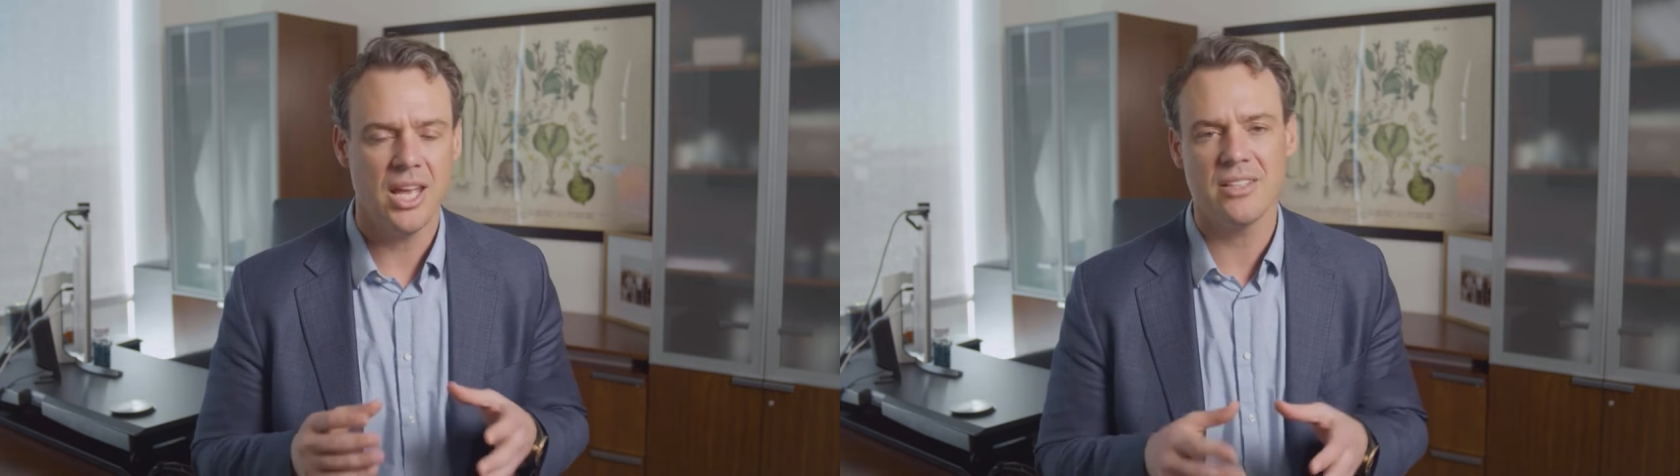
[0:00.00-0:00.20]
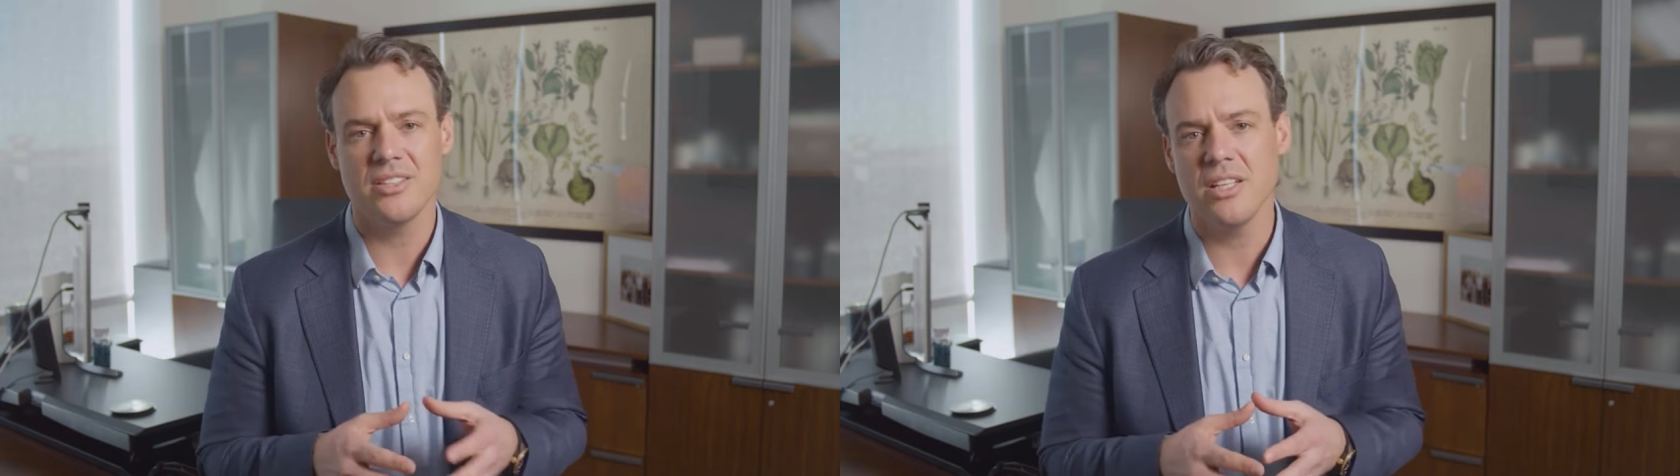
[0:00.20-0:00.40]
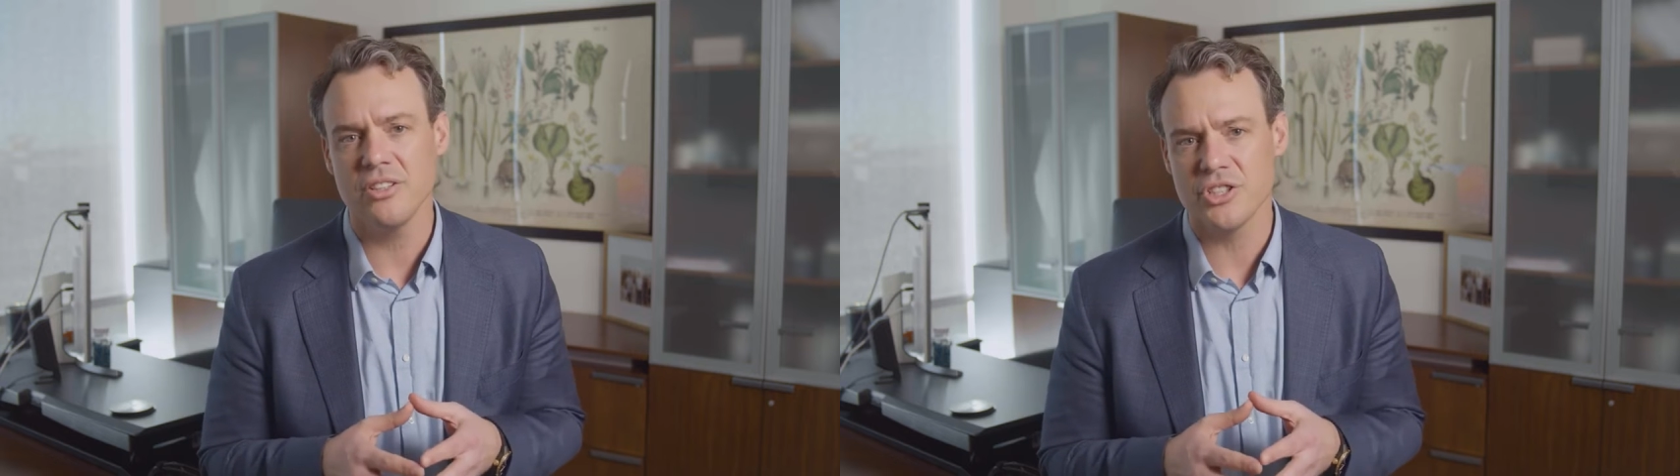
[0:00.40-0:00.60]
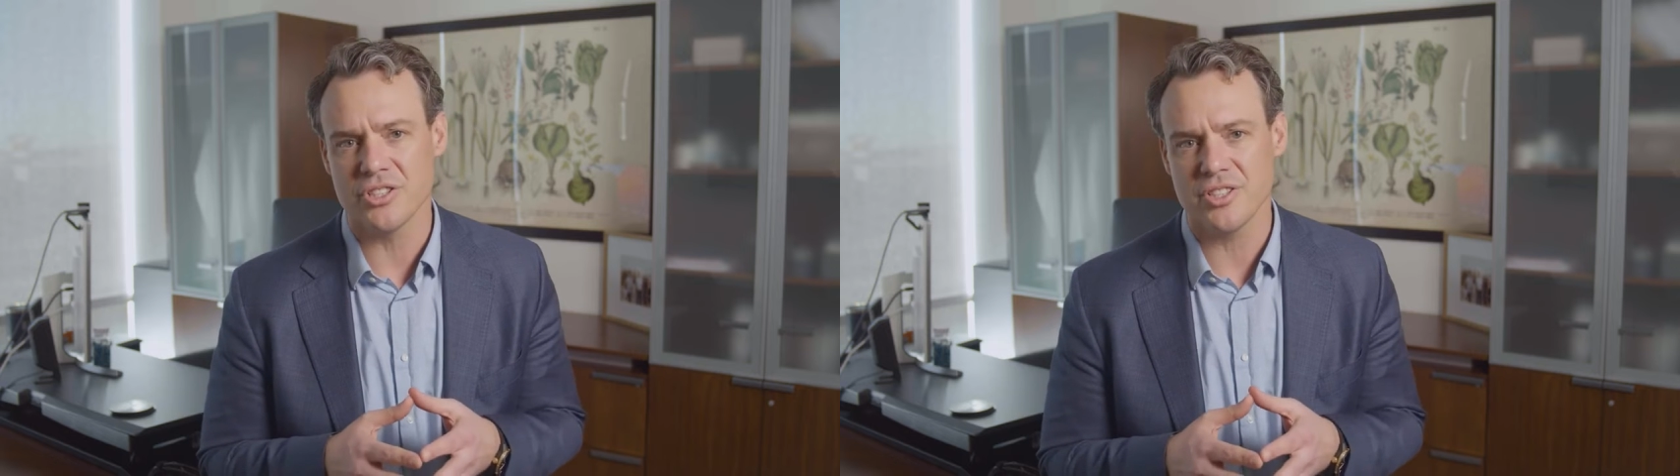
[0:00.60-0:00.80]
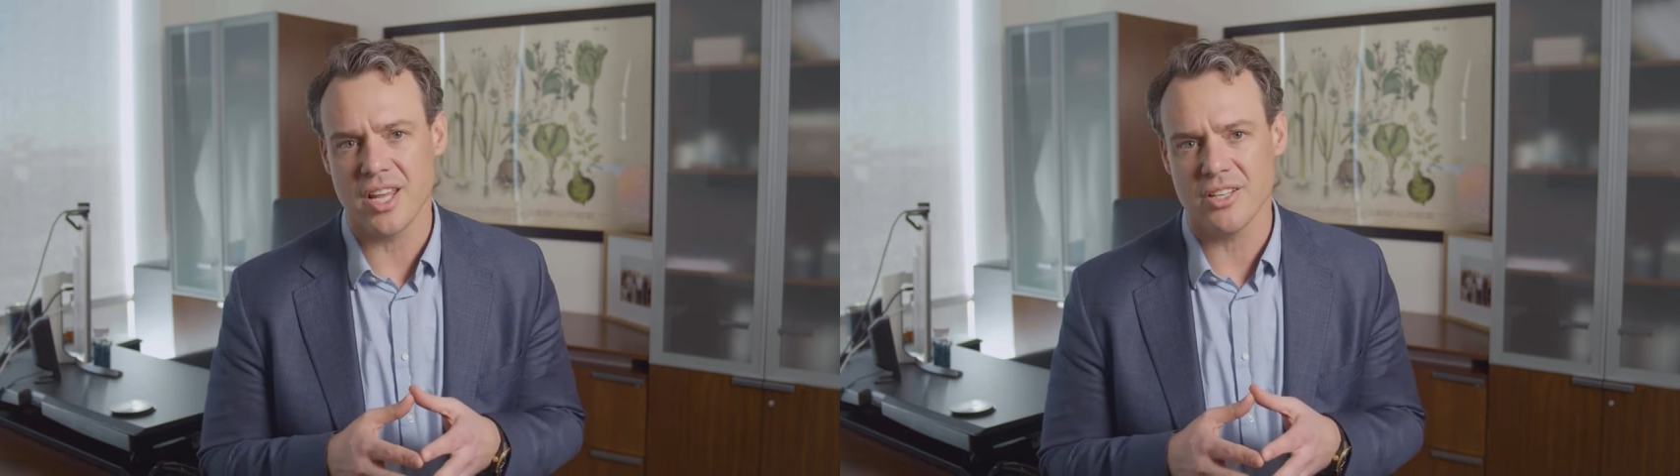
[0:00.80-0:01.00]
and the
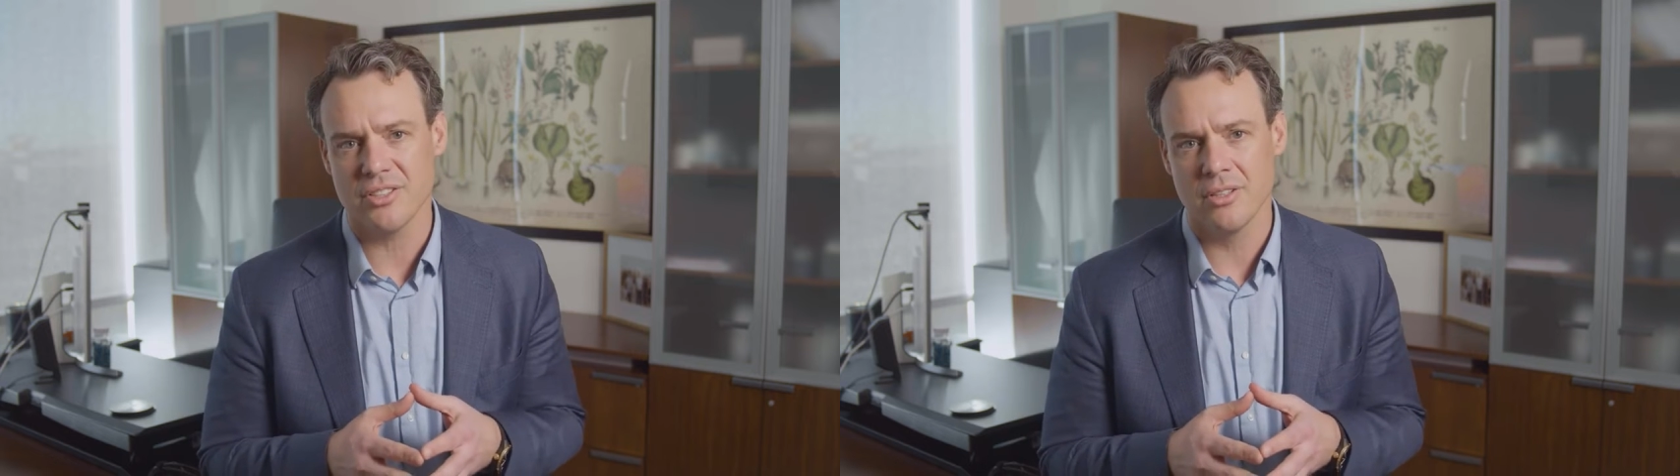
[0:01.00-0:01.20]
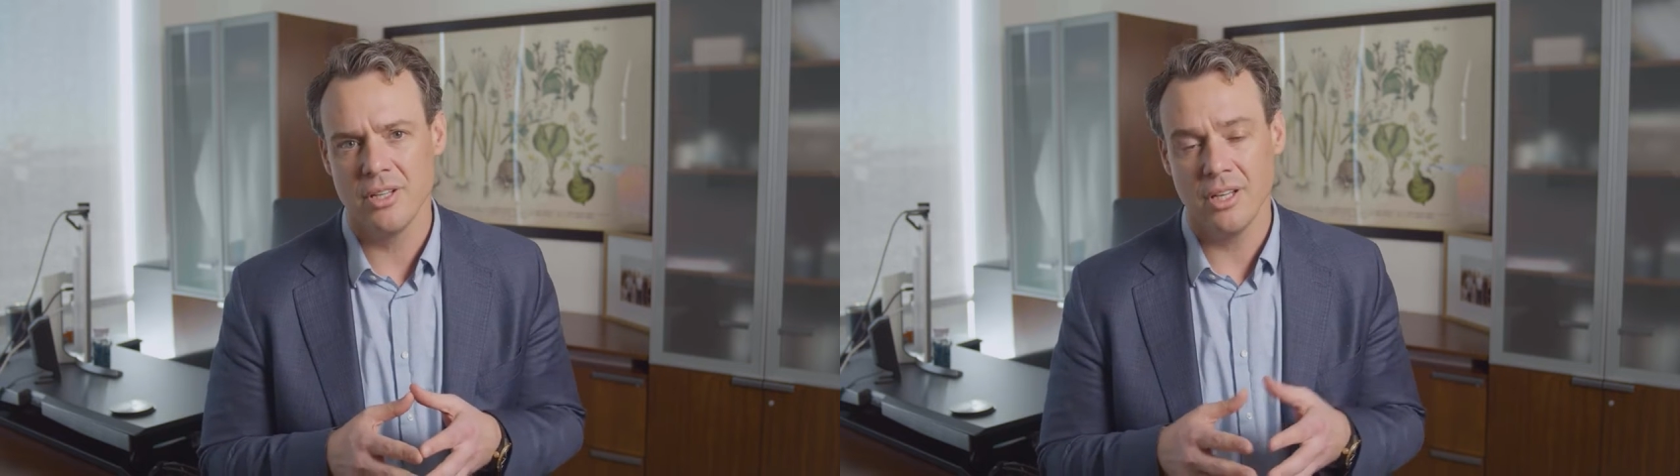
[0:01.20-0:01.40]
telogen stage,